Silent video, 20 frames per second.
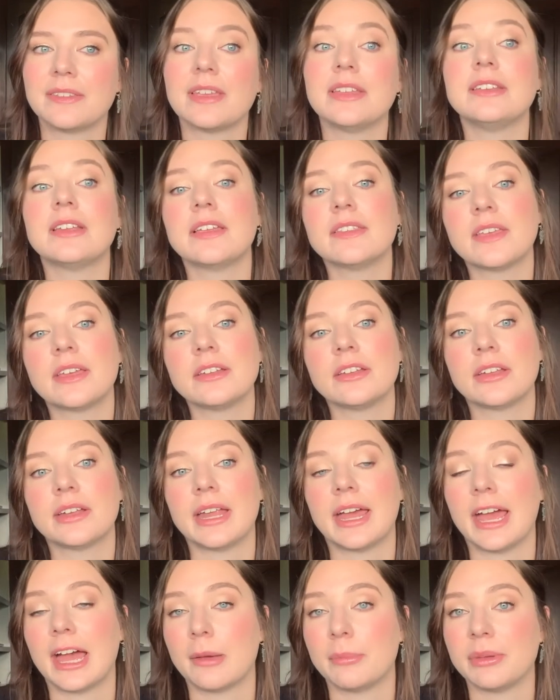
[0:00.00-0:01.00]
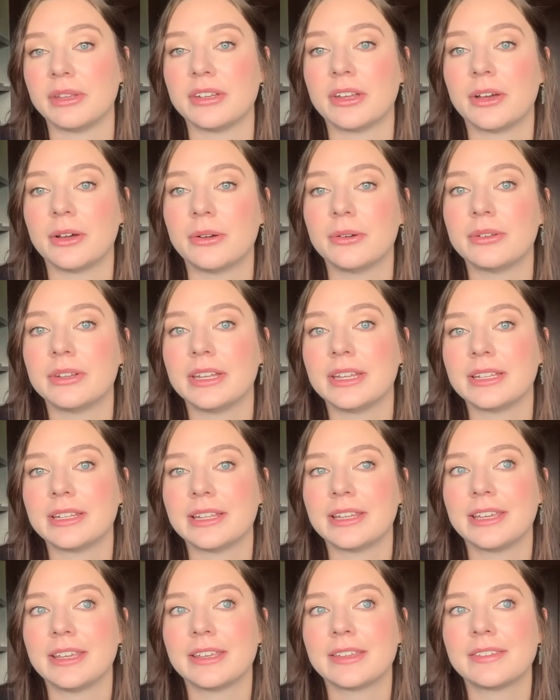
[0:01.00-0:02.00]
It does end on a happy note at
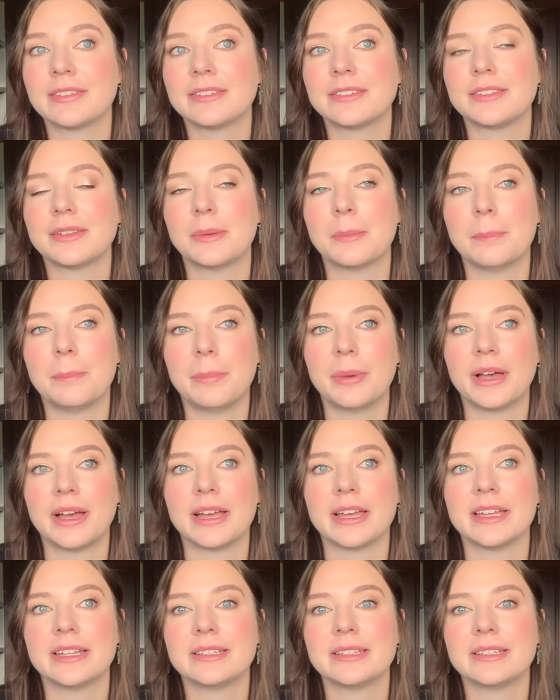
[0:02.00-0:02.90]
least, but,